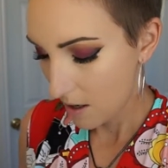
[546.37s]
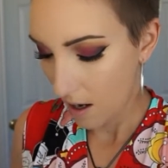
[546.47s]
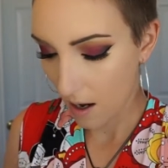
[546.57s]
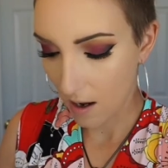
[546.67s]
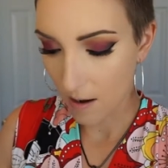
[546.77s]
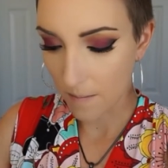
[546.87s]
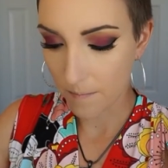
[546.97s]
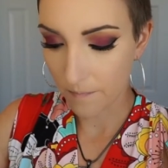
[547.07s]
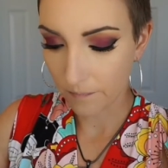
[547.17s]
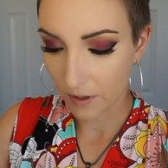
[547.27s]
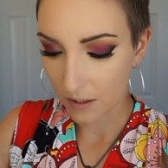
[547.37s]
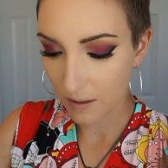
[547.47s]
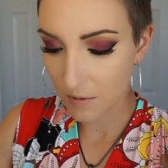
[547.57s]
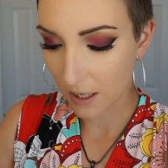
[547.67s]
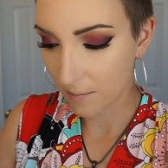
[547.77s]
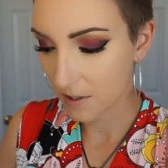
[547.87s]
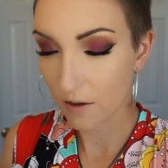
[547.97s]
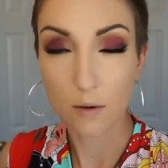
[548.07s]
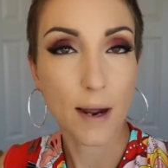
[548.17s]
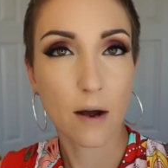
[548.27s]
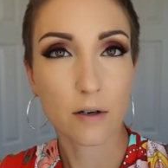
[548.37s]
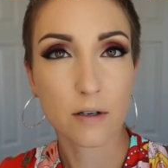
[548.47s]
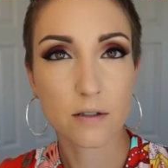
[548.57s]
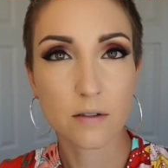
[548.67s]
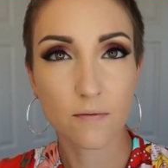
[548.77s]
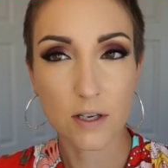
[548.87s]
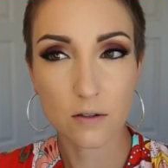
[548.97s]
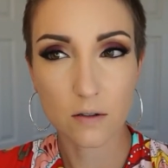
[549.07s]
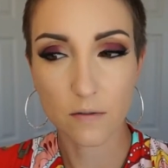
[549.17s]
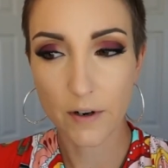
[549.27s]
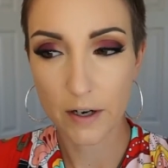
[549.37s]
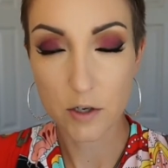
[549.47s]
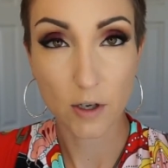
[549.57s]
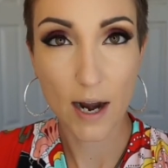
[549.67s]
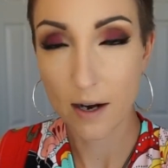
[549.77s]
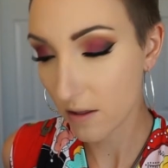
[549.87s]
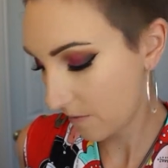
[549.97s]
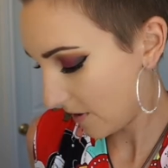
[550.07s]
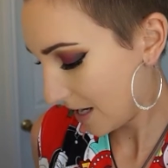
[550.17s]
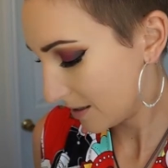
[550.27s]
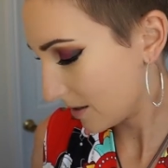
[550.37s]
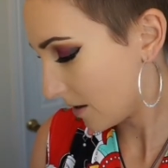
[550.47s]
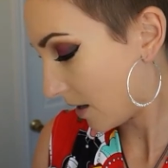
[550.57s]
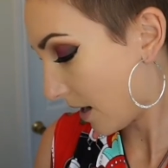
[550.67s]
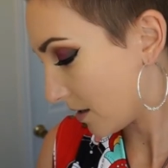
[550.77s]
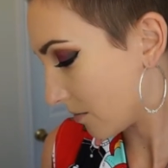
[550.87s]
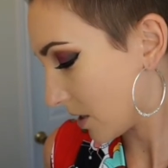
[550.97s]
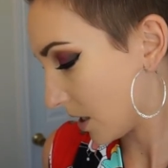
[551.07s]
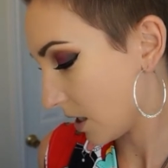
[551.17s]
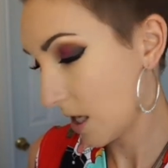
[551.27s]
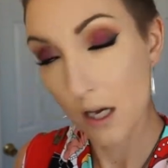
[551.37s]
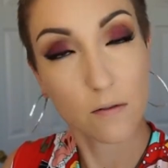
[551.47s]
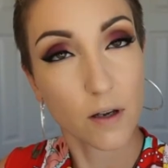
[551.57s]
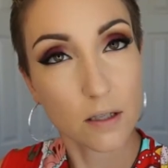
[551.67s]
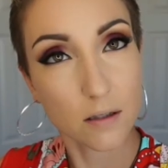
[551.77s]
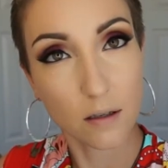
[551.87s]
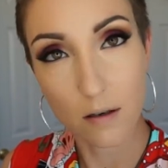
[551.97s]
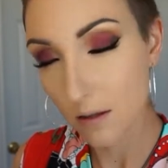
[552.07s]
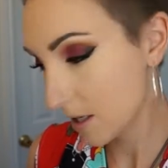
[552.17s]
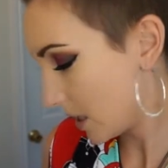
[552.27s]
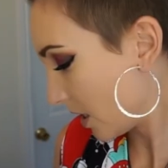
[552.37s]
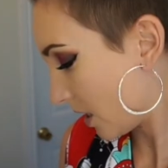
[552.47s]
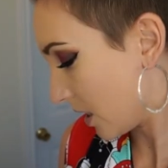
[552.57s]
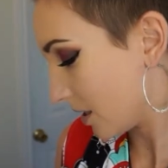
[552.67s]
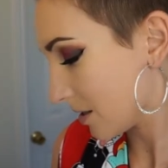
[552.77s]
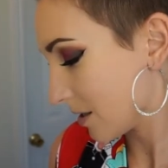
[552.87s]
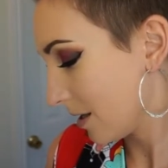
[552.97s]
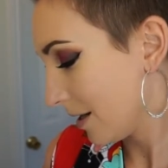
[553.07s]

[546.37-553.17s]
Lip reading: Sometimes other powders feel very drying on the face, and then I end up getting cake face later in the day, and